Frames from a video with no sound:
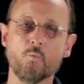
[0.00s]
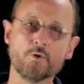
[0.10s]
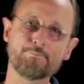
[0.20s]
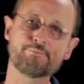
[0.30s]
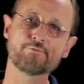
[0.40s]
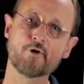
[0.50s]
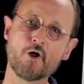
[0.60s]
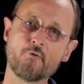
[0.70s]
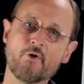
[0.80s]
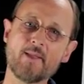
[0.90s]
What
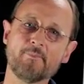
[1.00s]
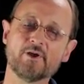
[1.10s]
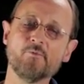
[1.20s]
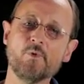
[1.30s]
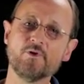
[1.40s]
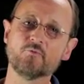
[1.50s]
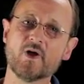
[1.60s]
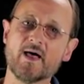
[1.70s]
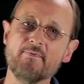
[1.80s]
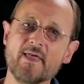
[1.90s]
program can we
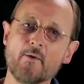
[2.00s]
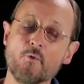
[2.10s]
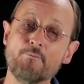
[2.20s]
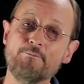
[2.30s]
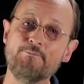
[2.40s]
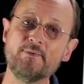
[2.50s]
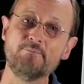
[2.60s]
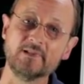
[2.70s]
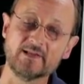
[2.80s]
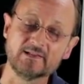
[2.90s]
run that will
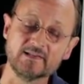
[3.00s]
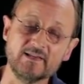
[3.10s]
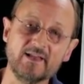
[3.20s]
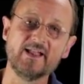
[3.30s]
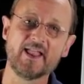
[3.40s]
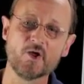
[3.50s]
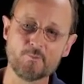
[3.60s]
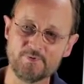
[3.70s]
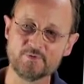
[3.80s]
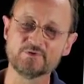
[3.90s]
biblically
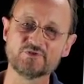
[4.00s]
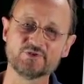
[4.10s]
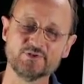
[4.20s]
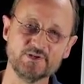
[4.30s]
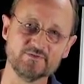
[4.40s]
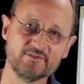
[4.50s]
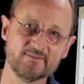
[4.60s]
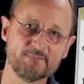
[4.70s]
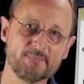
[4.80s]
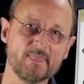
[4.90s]
help you achieve
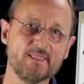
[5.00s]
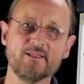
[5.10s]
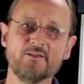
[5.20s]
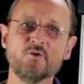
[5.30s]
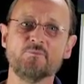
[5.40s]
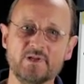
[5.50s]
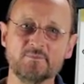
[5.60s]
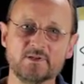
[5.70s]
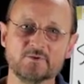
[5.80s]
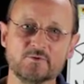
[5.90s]
your
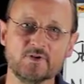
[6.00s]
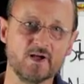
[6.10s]
biblical